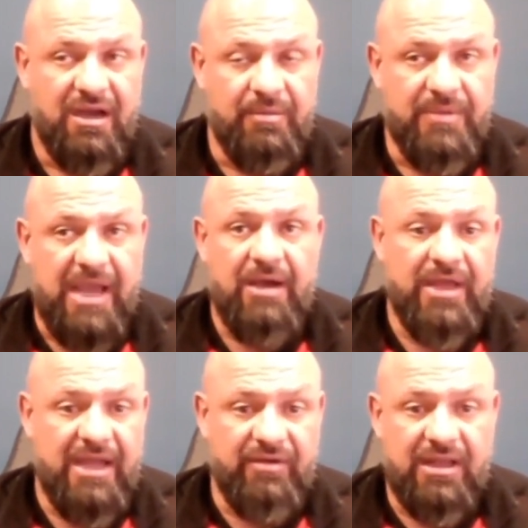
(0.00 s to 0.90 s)
Um, now
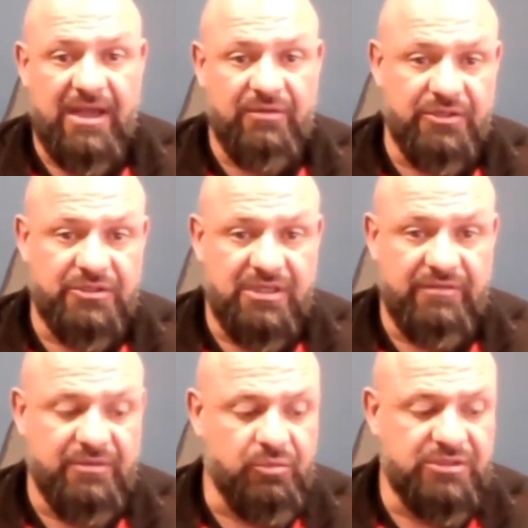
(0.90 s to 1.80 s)
they have a cloud version
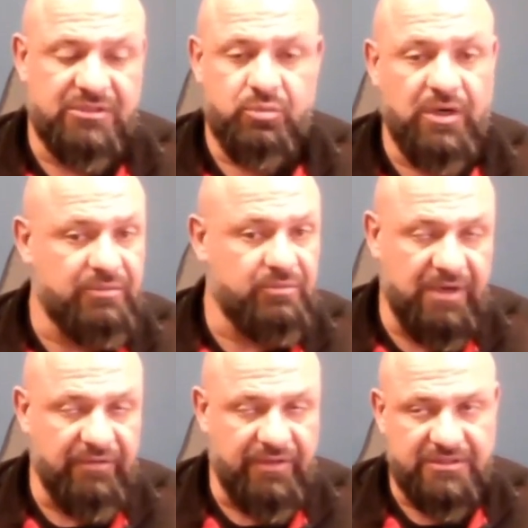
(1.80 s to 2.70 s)
of it, which is where
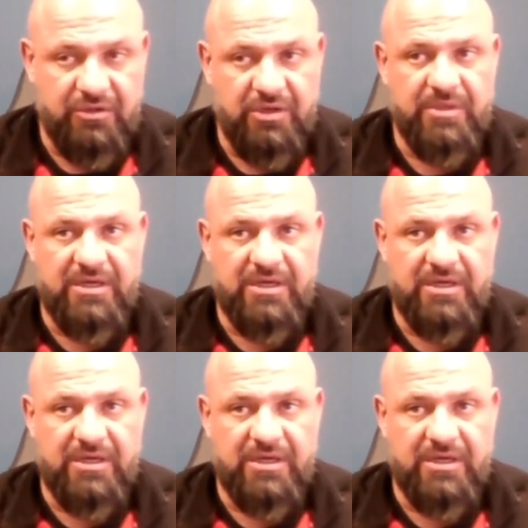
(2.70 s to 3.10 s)
everything's going.